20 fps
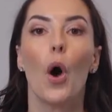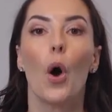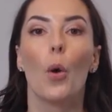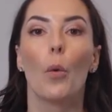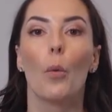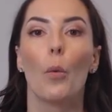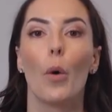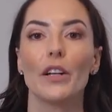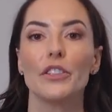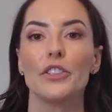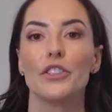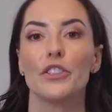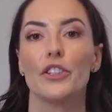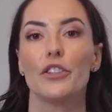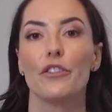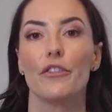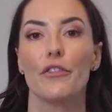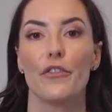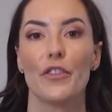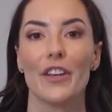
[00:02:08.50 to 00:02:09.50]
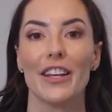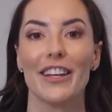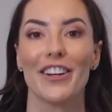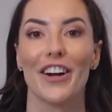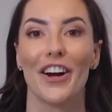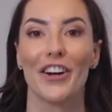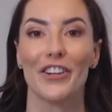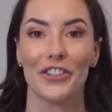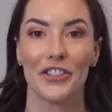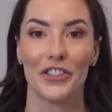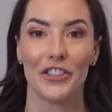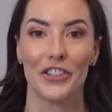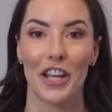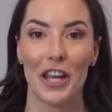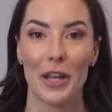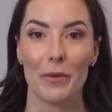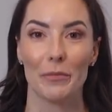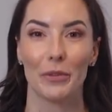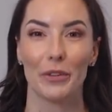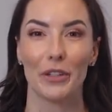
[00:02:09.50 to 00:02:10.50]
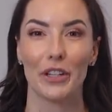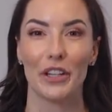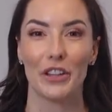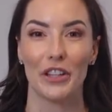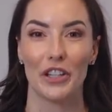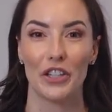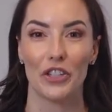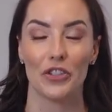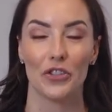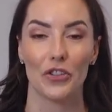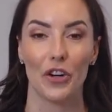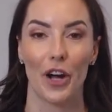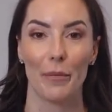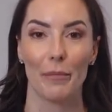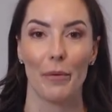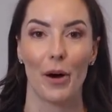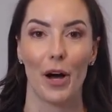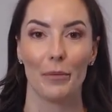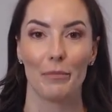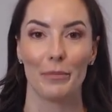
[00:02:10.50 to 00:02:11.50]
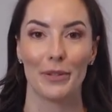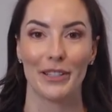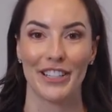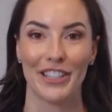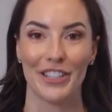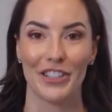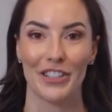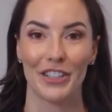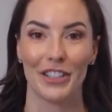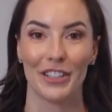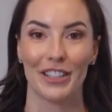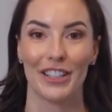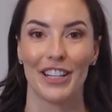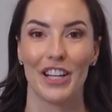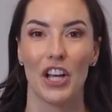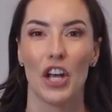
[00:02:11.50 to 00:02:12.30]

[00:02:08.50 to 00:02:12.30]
Once your feet are stable in this tripod position,